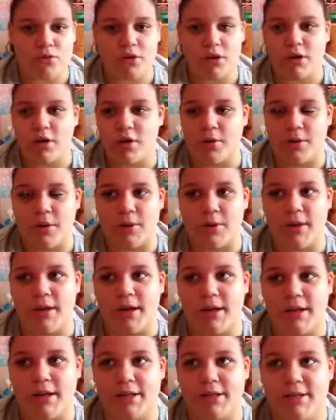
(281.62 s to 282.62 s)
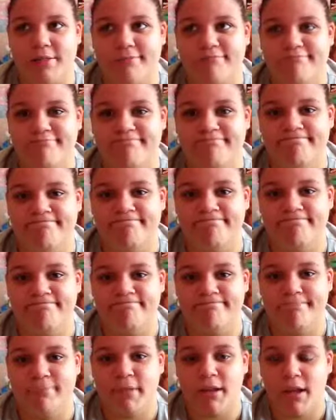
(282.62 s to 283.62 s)
I don't know what the word is,
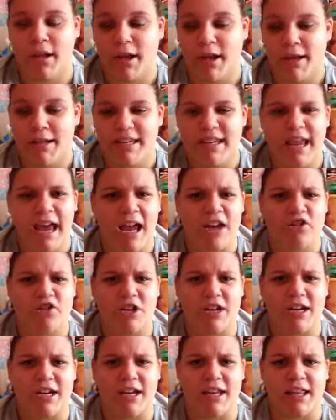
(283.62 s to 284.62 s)
dehydrated,